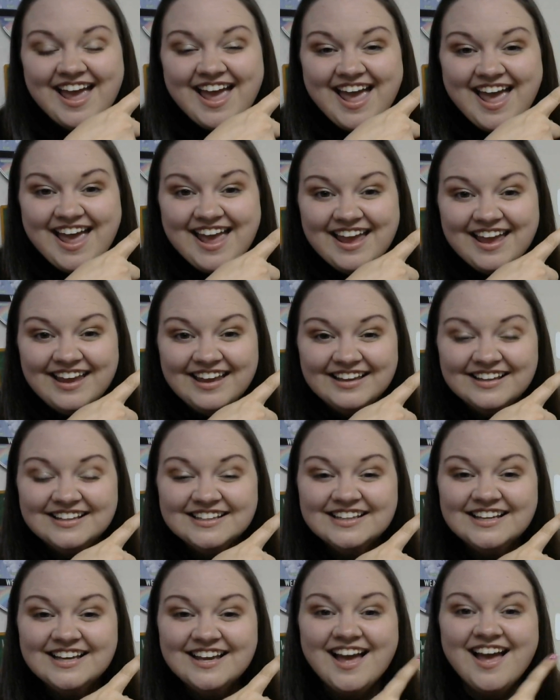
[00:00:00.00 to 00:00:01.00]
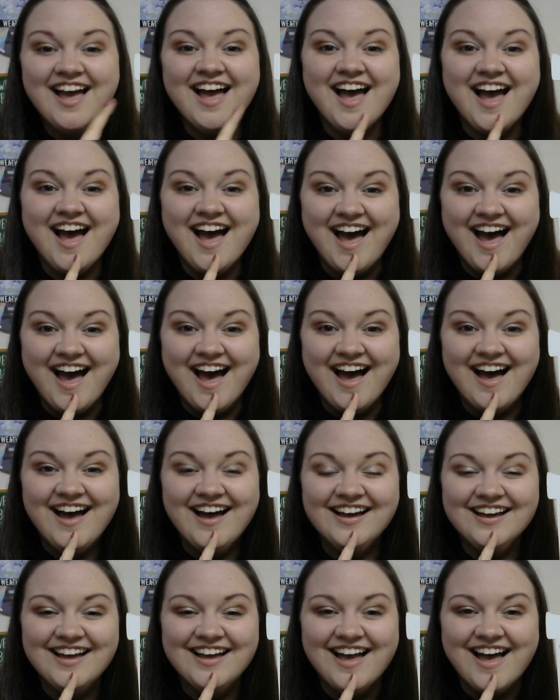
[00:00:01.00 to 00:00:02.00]
A, a,
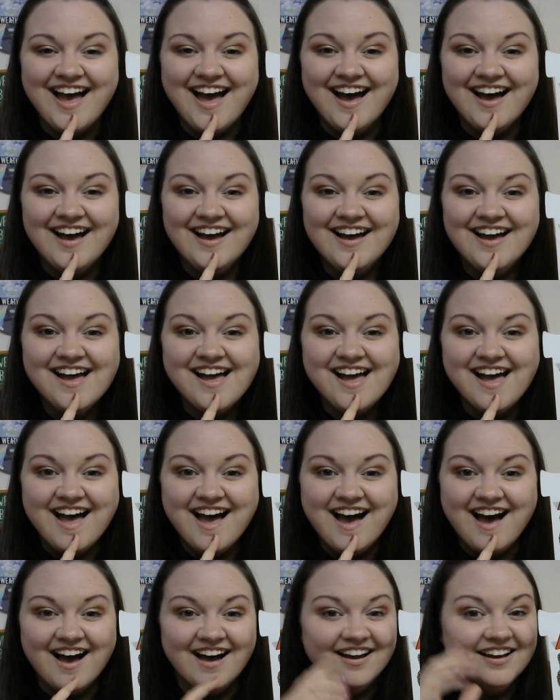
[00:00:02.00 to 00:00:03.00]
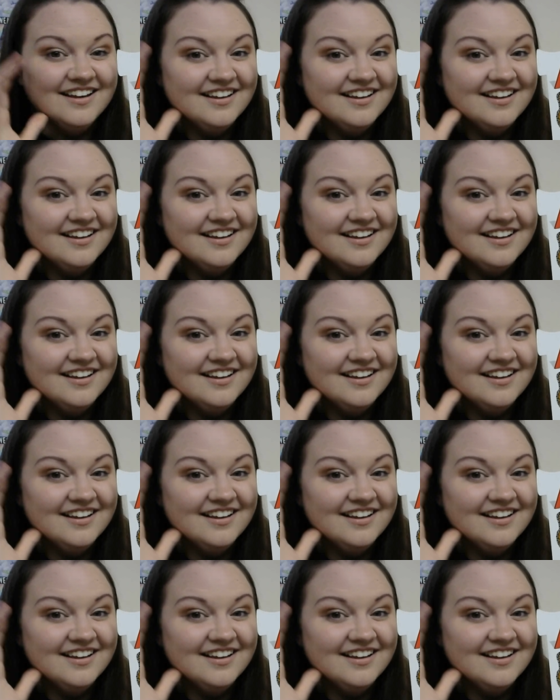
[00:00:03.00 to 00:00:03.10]
a, a.